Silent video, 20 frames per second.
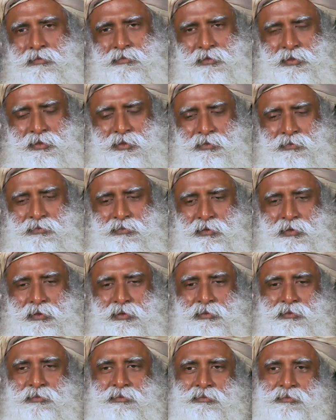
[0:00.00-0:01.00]
First of
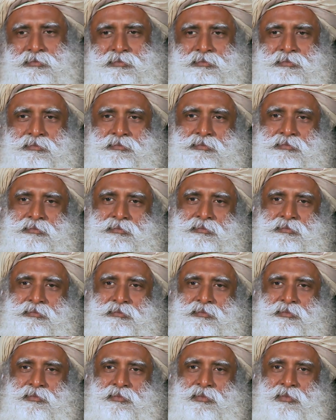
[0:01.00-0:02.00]
all,
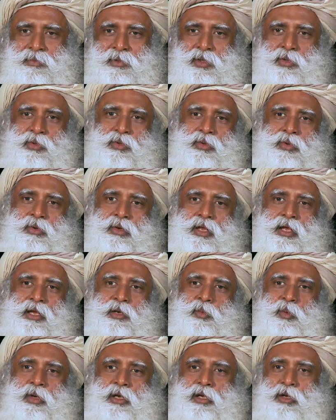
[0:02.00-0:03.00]
you
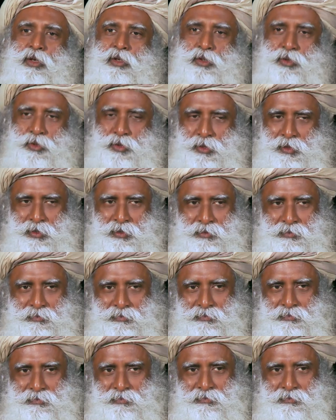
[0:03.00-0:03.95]
create one illusion.